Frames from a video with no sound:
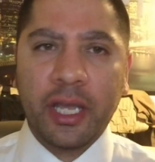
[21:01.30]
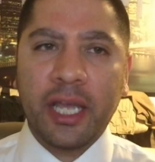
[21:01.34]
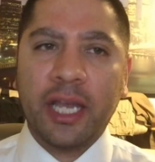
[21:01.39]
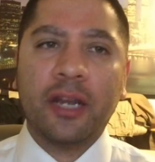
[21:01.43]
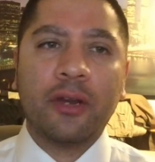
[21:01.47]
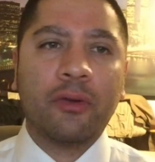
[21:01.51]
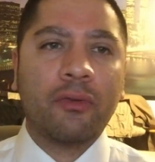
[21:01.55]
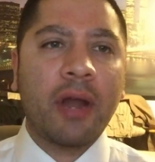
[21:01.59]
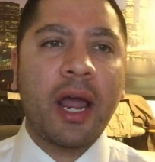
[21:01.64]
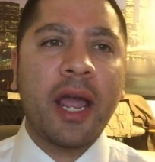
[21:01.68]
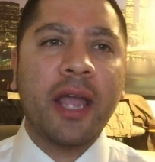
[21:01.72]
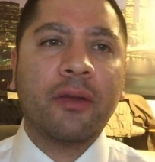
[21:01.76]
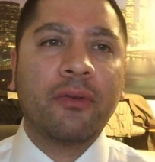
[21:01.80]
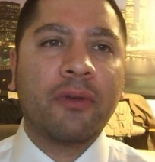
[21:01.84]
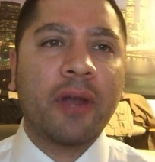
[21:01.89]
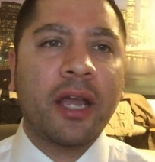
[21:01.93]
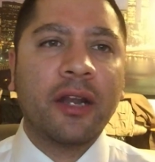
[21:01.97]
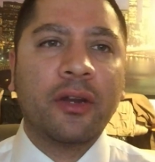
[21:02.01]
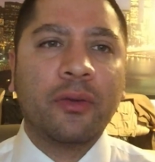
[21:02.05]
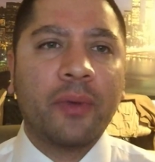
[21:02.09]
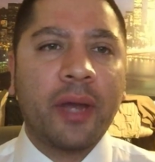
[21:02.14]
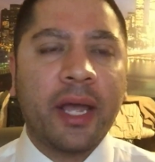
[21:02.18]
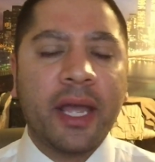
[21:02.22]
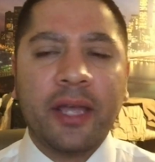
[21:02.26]
get it right
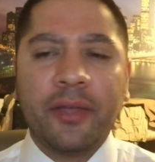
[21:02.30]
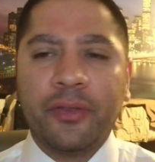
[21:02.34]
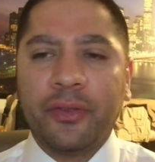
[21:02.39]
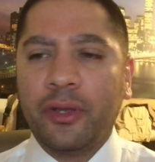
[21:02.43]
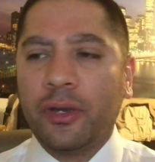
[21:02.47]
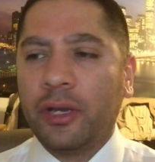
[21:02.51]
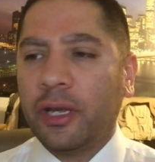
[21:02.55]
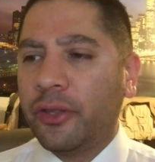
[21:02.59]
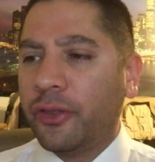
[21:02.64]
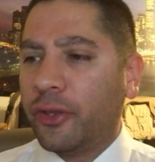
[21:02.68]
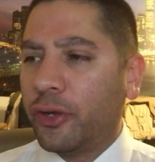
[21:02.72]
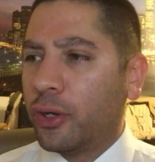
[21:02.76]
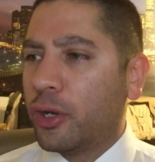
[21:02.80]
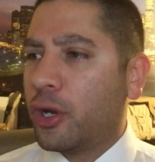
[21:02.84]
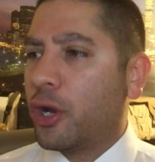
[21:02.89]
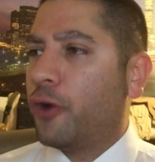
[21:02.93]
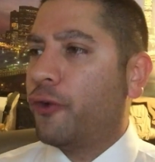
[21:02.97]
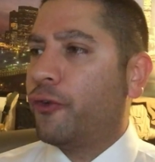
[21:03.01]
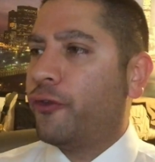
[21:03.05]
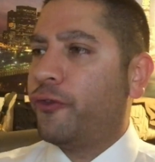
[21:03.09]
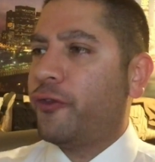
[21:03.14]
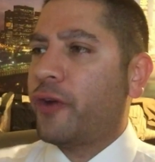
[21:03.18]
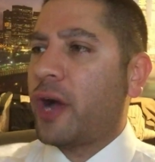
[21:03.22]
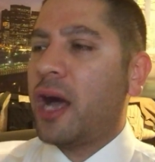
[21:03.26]
right away, and they'll, and they'll
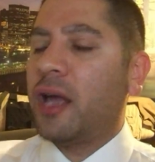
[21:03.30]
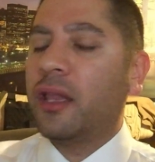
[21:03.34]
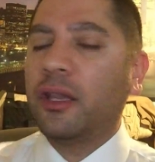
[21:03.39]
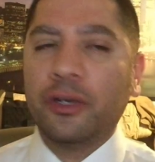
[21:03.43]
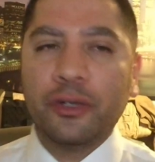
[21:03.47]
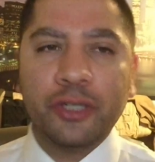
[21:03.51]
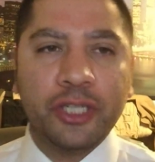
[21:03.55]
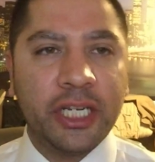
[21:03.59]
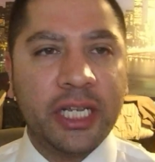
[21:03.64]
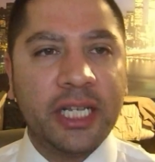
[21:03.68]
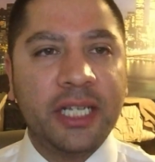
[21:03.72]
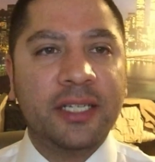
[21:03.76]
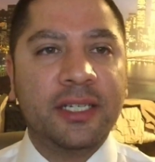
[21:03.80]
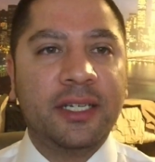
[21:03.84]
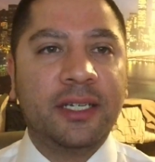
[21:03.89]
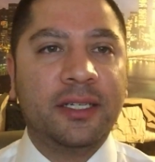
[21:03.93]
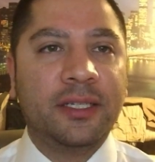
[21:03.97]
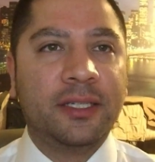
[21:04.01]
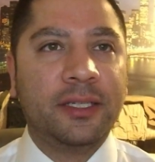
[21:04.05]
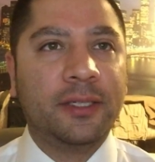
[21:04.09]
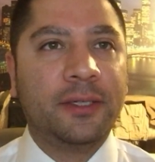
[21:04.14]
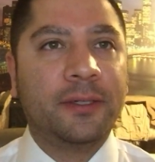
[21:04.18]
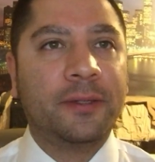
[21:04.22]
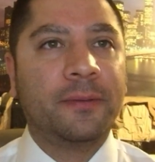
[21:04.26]
go follow
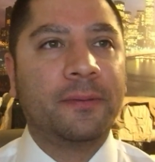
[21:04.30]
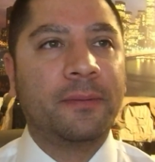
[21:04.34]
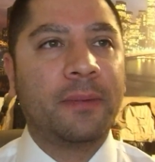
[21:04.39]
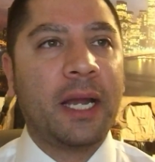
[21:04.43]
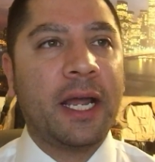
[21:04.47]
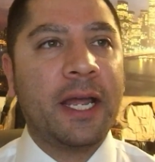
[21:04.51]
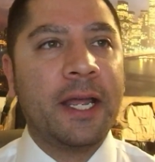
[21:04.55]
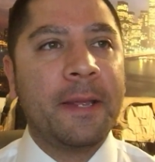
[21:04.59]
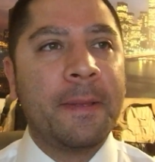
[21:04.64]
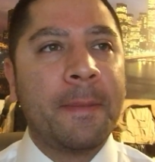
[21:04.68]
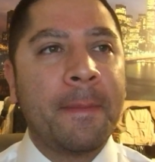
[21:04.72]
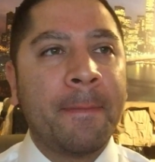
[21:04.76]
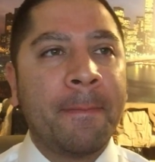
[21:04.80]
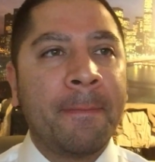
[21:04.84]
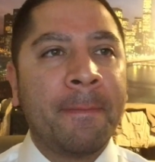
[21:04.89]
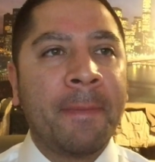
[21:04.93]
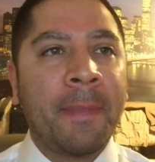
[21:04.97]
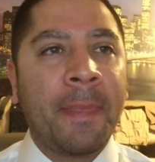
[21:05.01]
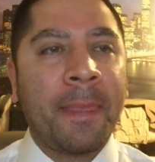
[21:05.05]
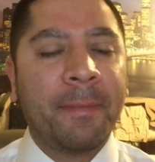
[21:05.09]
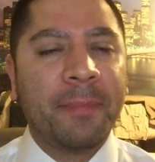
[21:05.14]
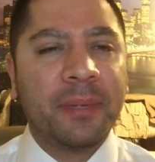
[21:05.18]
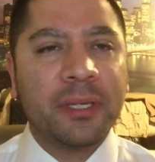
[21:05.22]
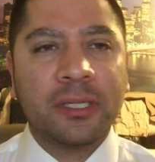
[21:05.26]
Jesus, right?
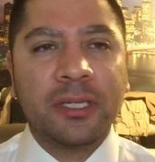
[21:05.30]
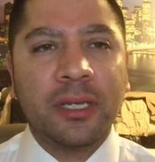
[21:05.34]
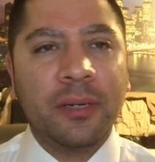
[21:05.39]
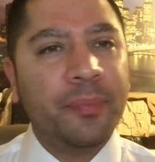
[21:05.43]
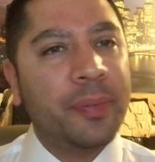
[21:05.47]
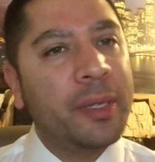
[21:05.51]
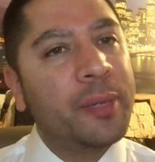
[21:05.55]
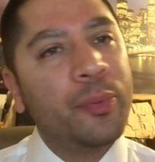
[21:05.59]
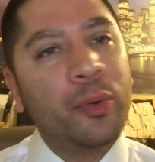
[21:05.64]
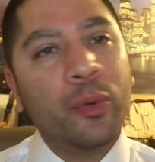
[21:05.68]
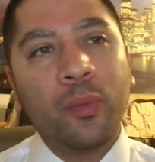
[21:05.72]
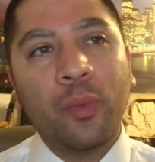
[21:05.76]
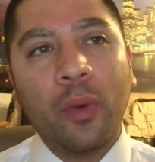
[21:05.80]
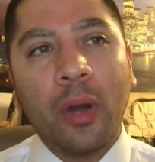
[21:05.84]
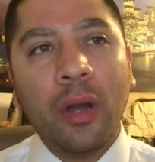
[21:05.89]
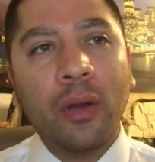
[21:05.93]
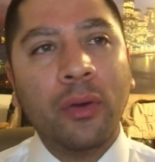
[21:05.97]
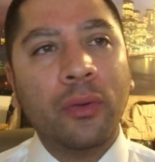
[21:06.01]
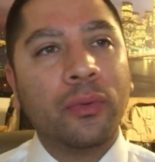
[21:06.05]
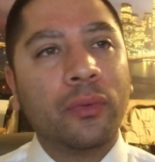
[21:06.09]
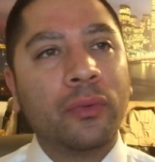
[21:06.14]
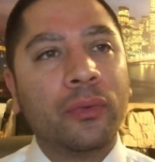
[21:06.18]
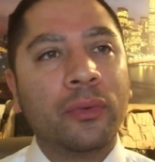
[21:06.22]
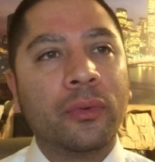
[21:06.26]
But some people
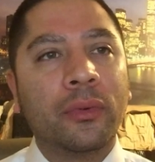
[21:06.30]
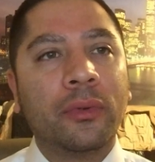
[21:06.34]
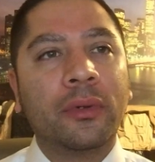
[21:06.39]
won't.